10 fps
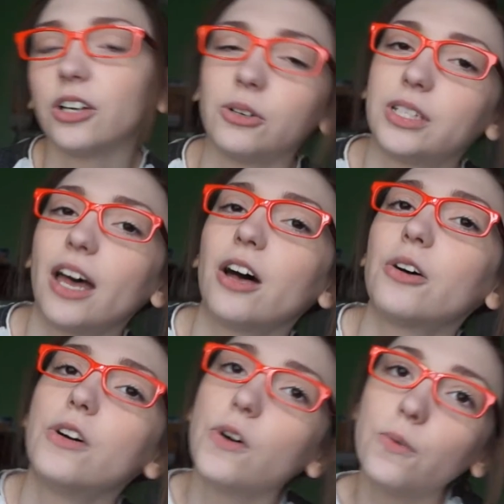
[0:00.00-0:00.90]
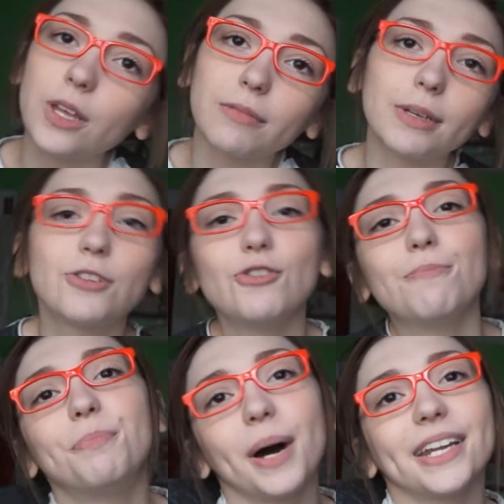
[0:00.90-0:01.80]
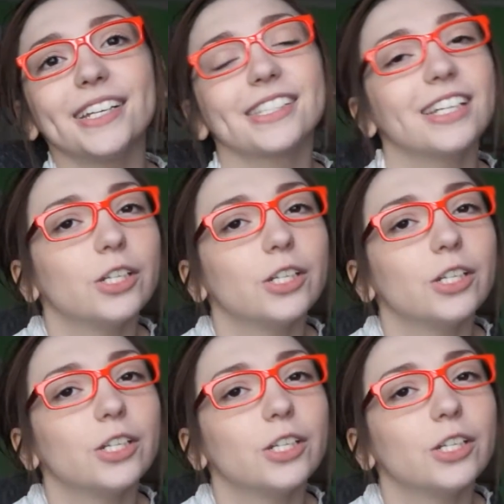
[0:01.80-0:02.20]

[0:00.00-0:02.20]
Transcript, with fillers: Hotel with my two buddies,